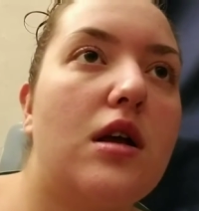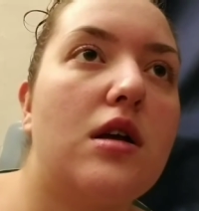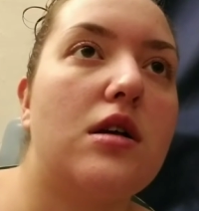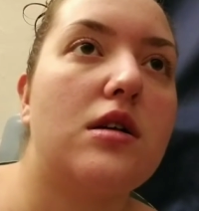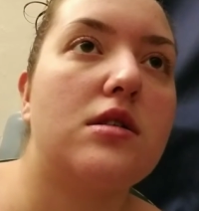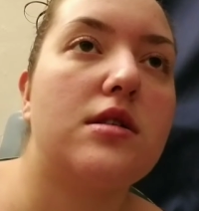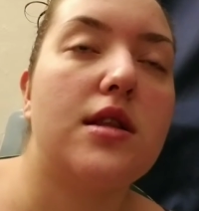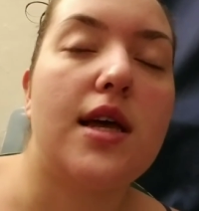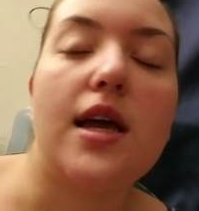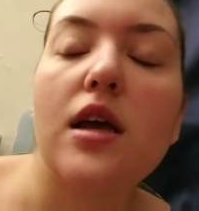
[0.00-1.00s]

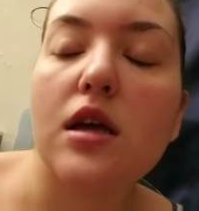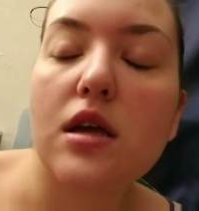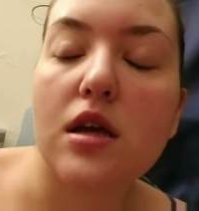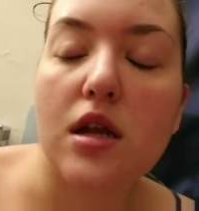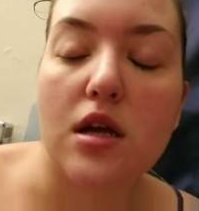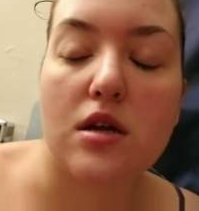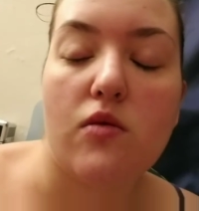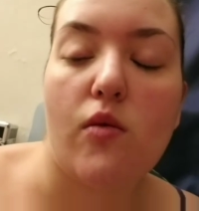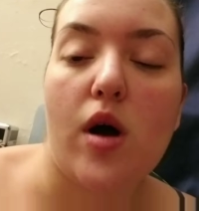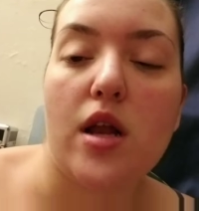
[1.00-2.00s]
it's late and
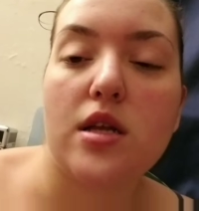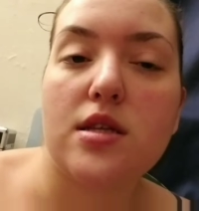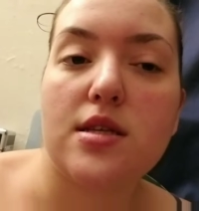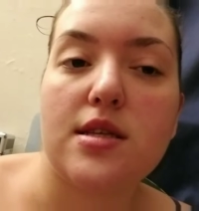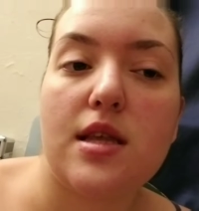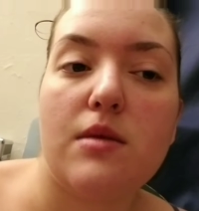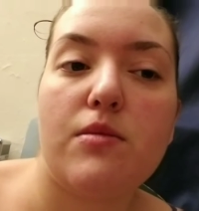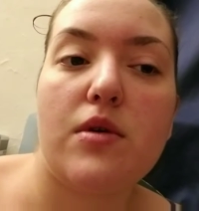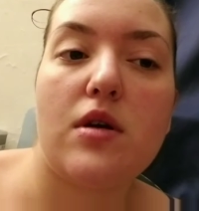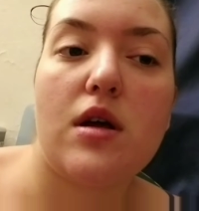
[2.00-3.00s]
I wanted to
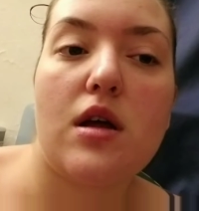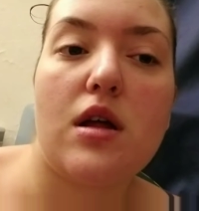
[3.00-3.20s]
sleep.